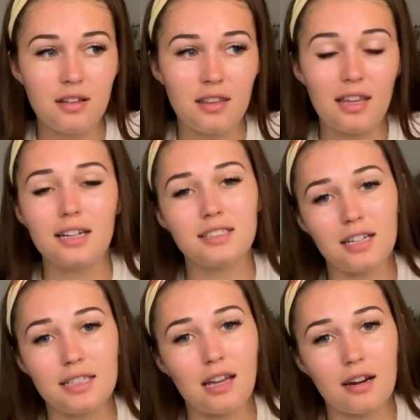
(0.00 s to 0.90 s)
then it's an
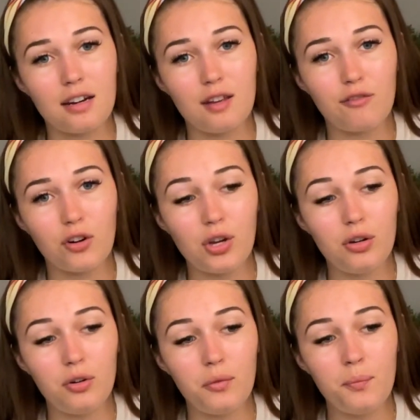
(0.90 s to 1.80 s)
identity for
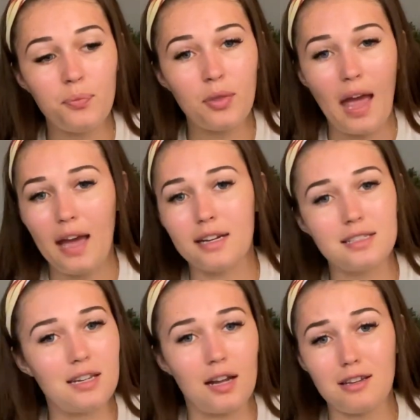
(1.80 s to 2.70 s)
you and
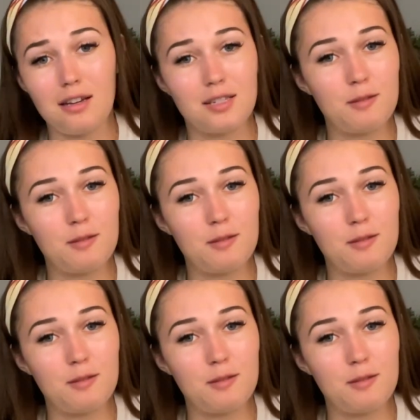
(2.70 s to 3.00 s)
it's not a,